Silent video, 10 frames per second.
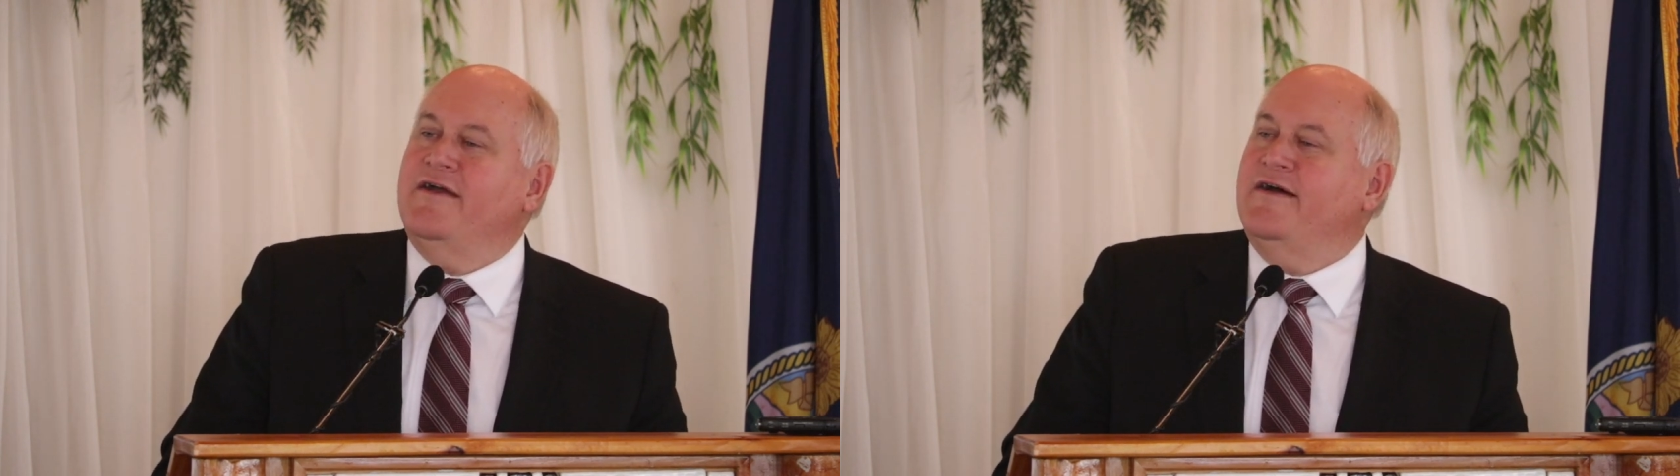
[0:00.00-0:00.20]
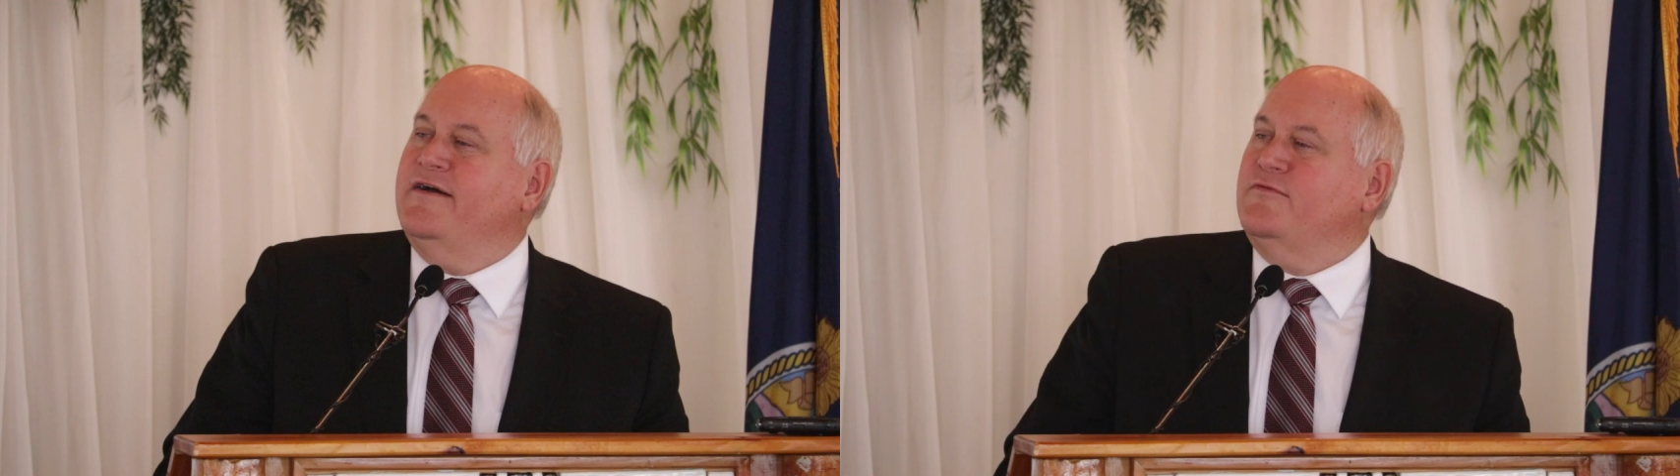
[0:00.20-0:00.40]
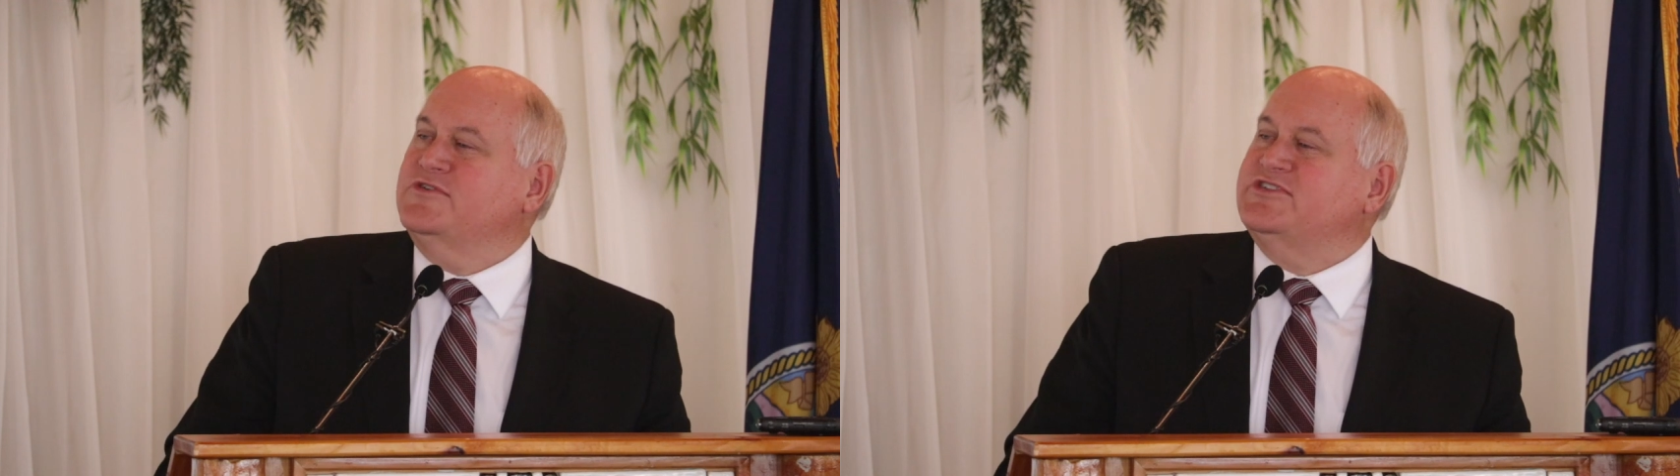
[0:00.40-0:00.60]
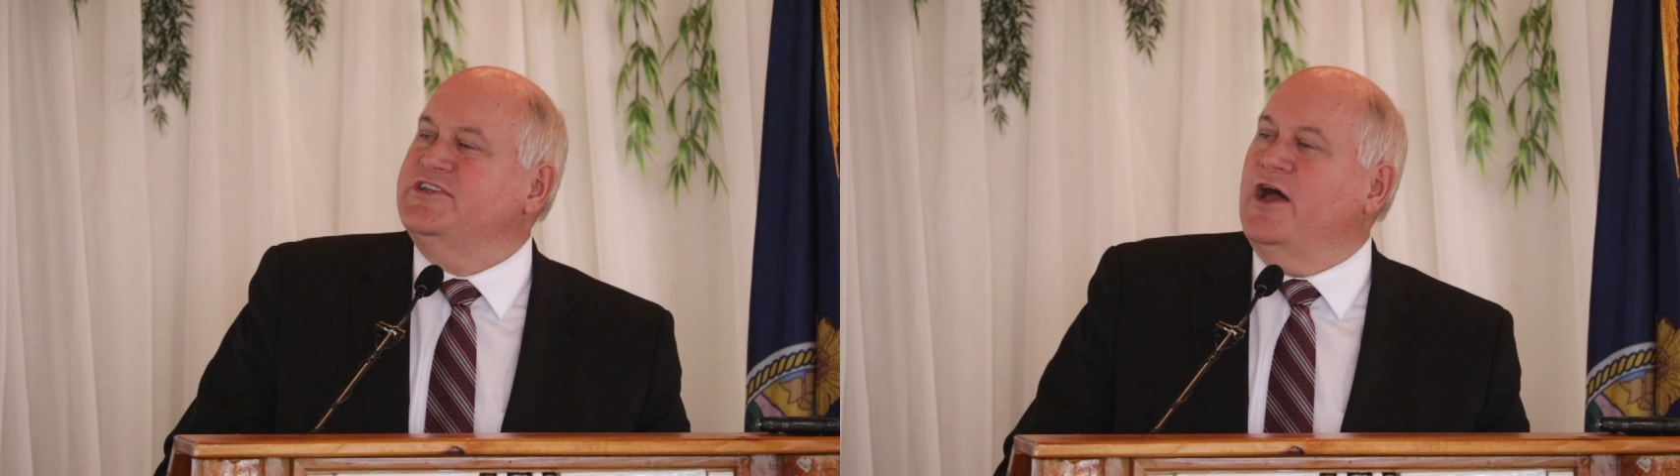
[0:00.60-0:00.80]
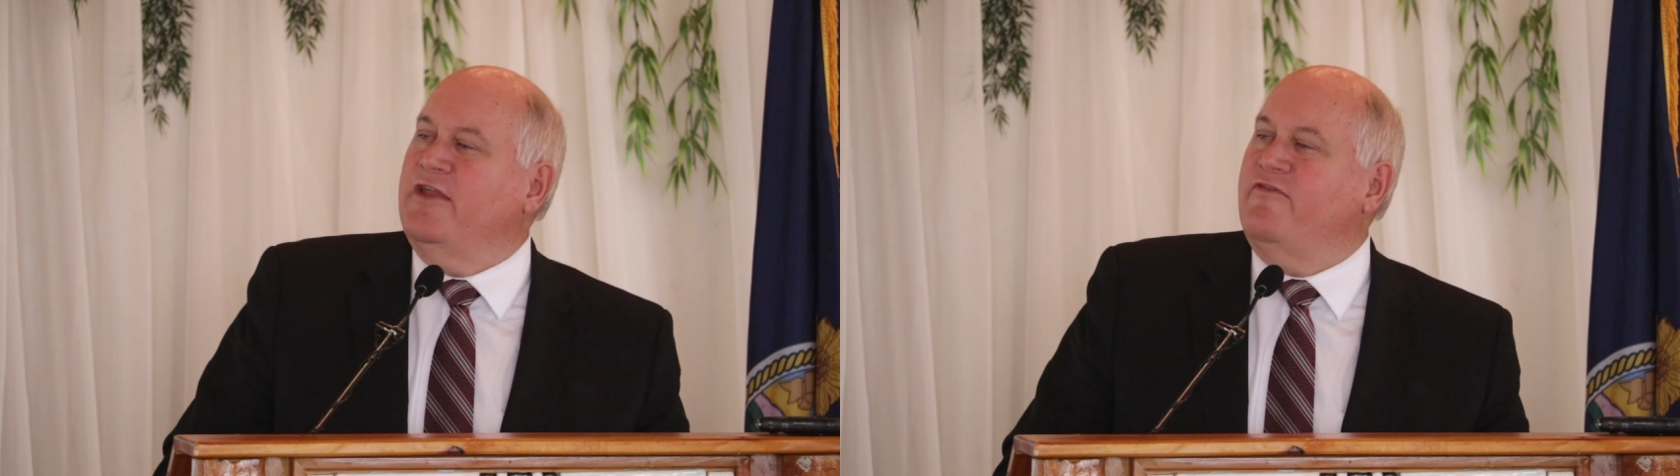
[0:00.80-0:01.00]
uh, was the
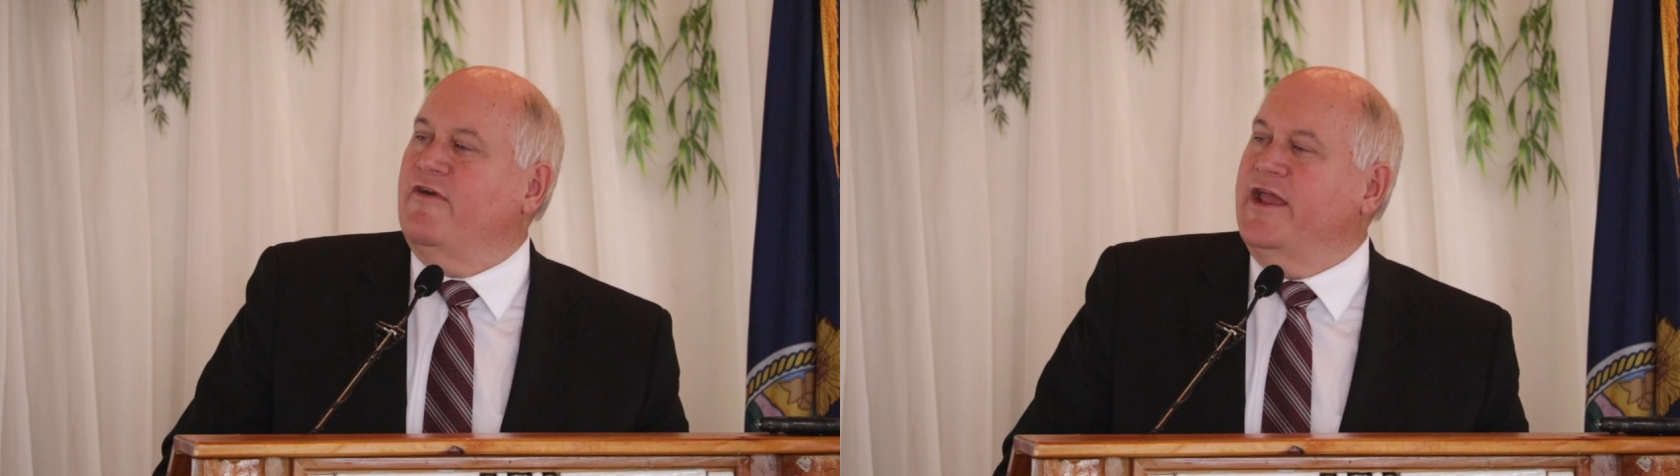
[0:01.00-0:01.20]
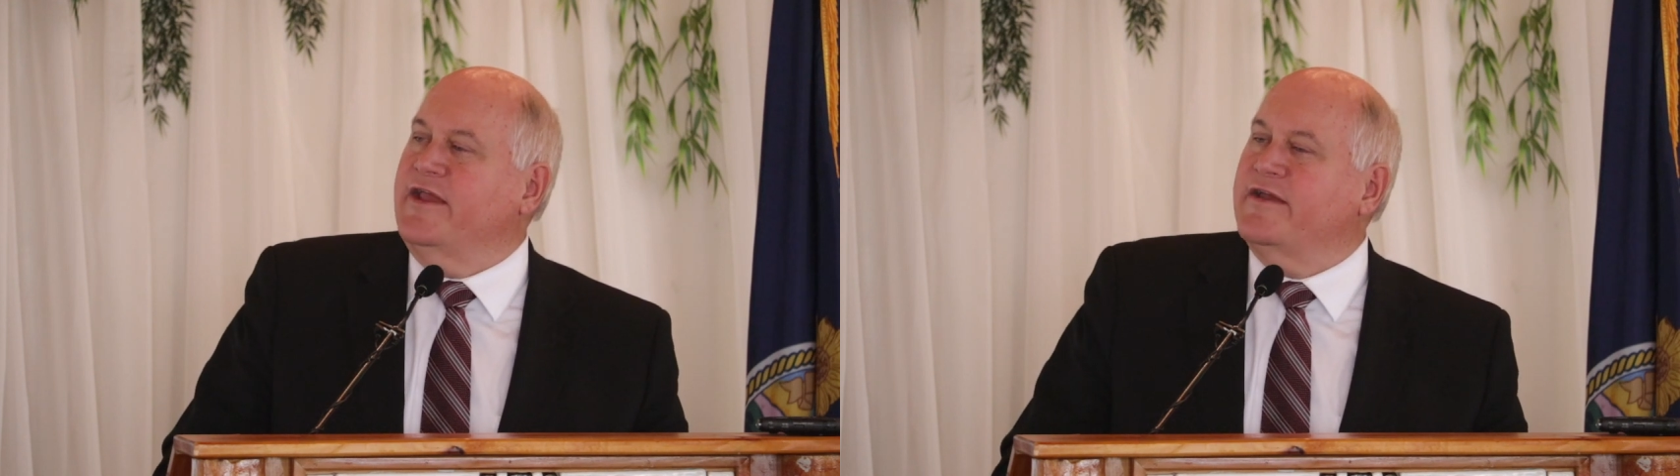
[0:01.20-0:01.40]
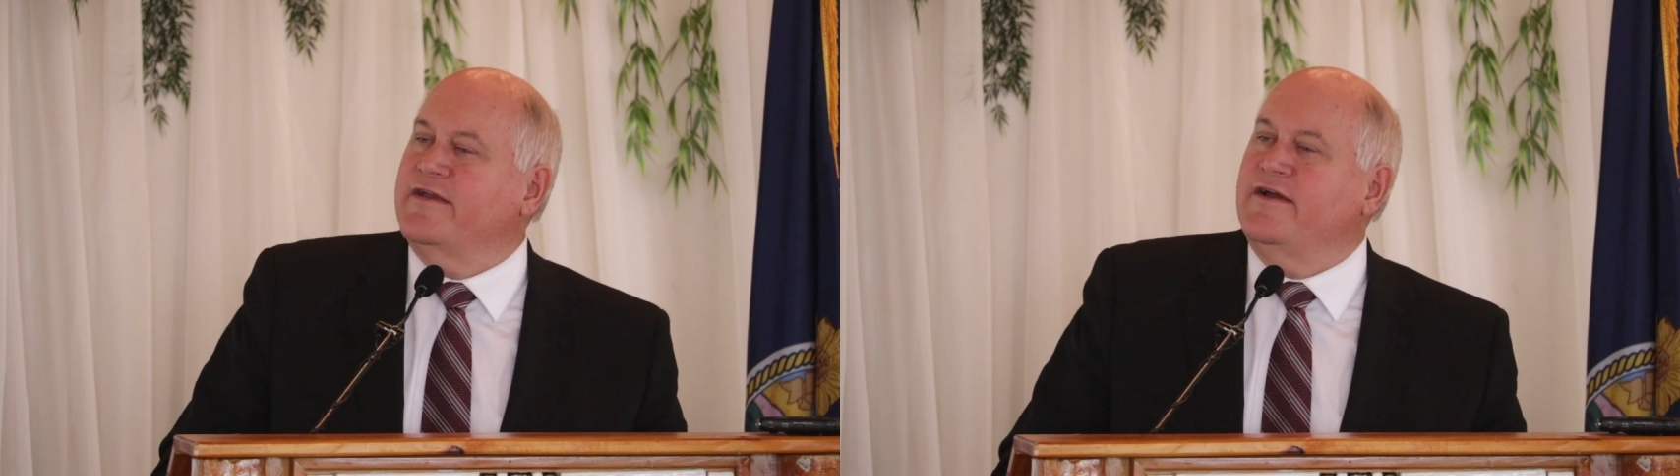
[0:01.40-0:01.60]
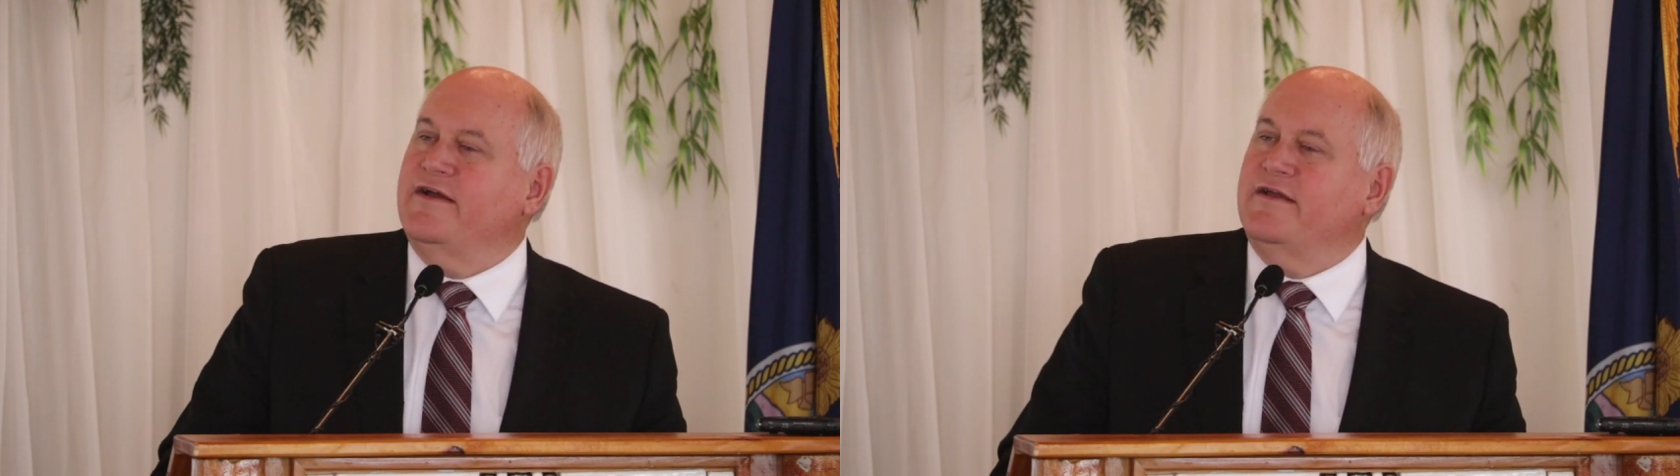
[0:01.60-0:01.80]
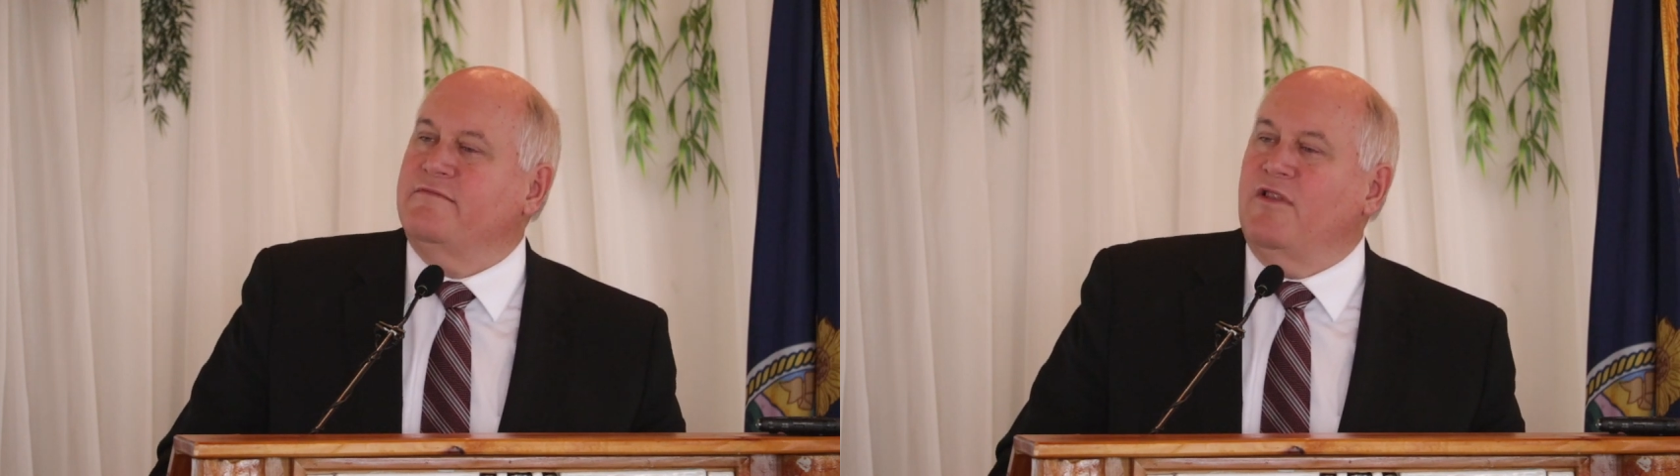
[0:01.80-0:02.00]
Dodd-Frank
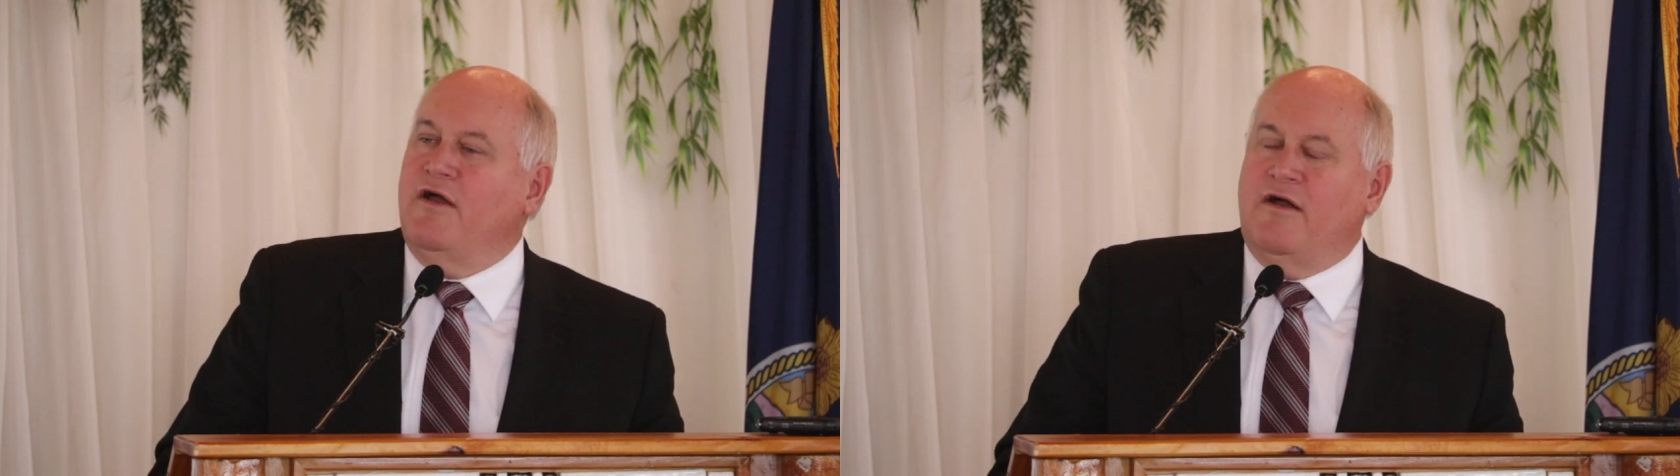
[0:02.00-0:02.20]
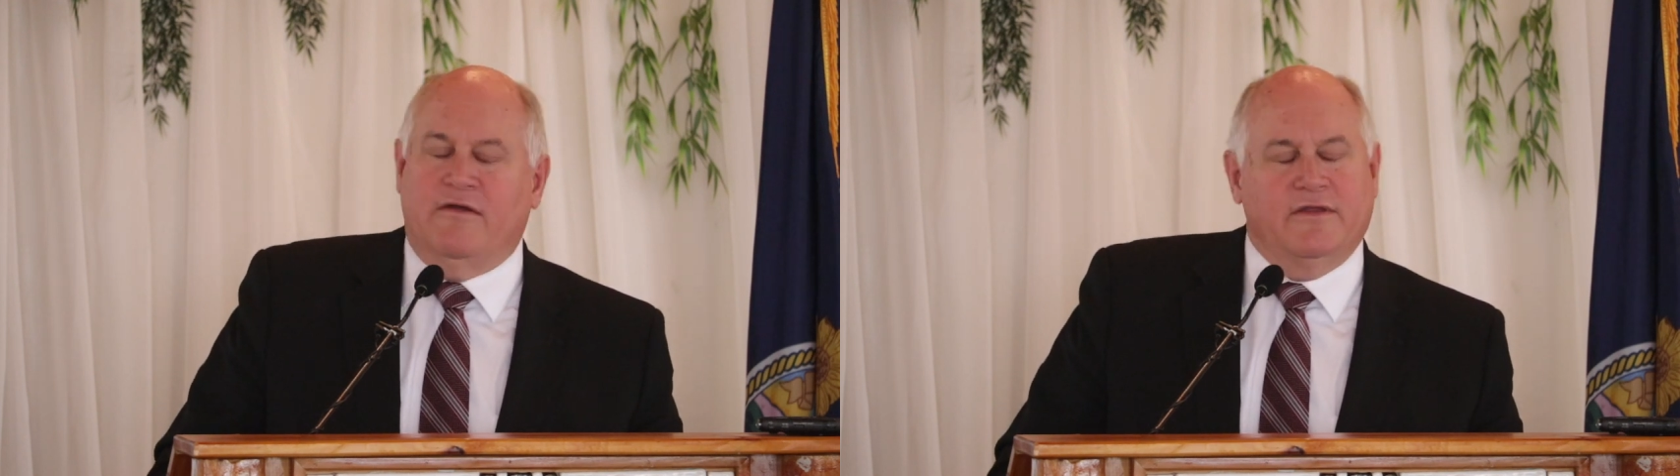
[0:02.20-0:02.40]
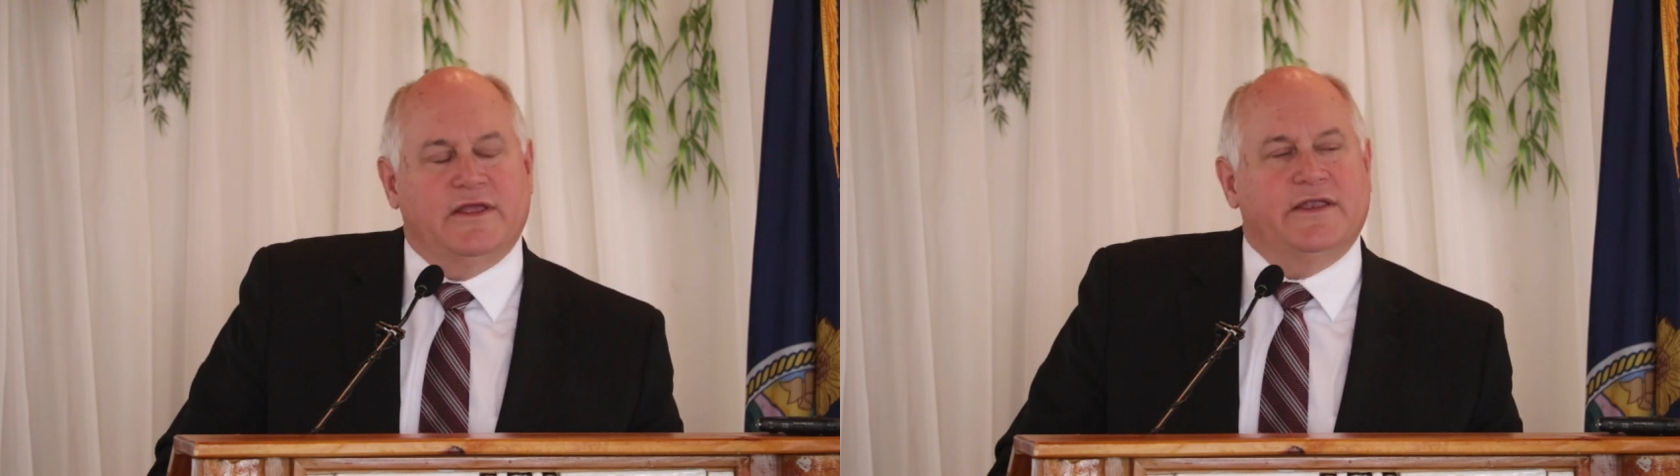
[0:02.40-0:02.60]
uh, law.